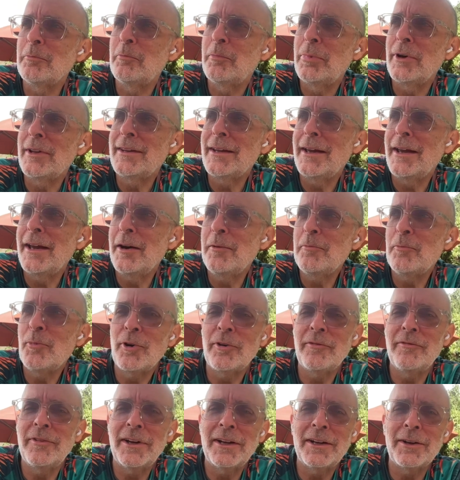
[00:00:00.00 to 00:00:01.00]
but they have
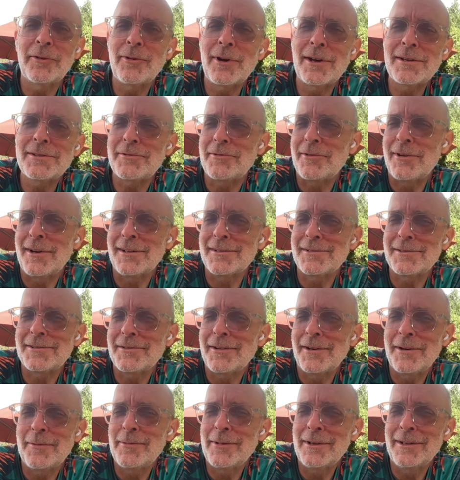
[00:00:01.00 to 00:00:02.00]
more vegan restaurants.
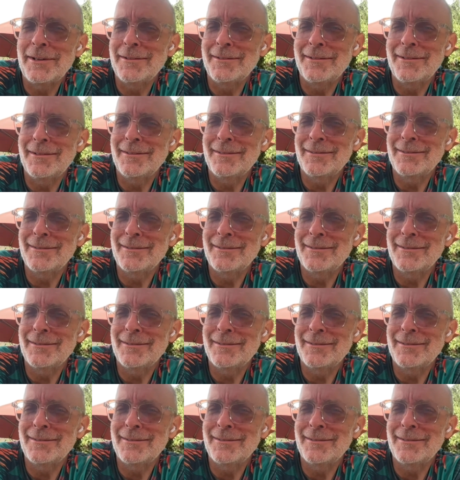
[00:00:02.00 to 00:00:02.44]
So I've been